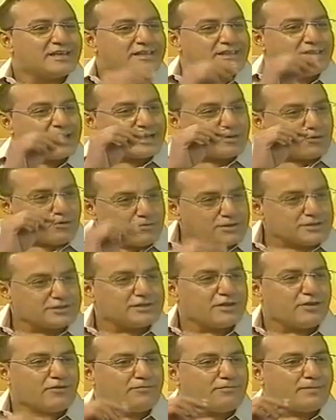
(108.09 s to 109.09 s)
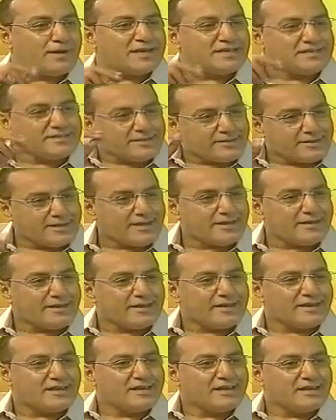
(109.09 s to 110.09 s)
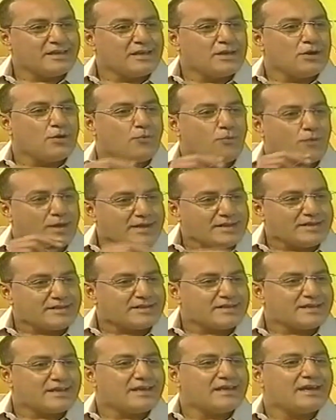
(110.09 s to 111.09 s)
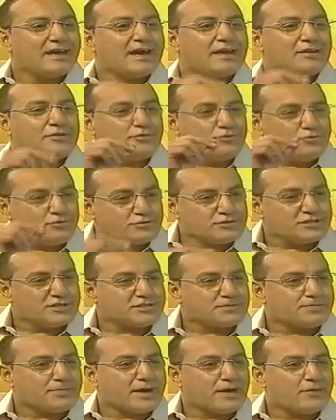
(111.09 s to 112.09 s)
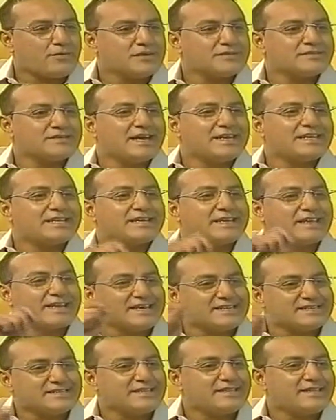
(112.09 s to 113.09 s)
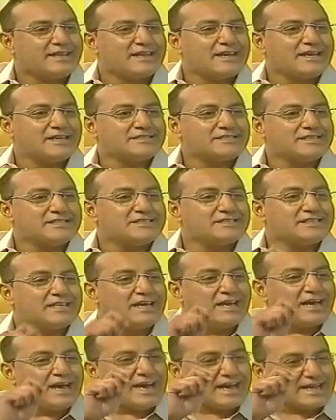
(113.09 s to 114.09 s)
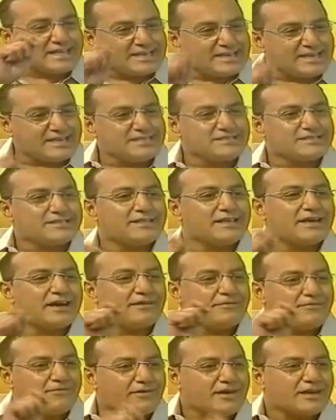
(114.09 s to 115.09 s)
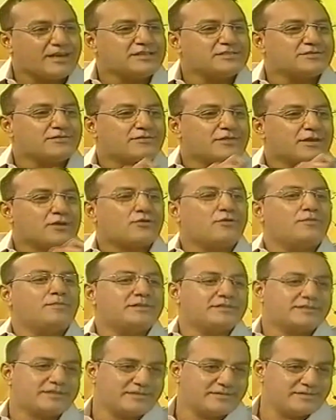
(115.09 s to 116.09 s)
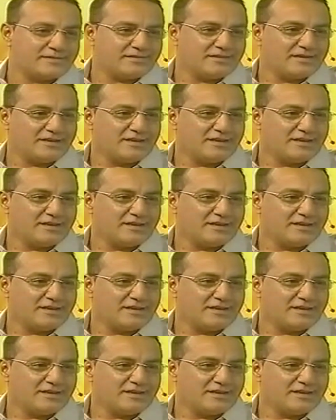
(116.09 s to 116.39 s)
The commissioner of mine then went and used his powers and granted the license against the advice of the committee.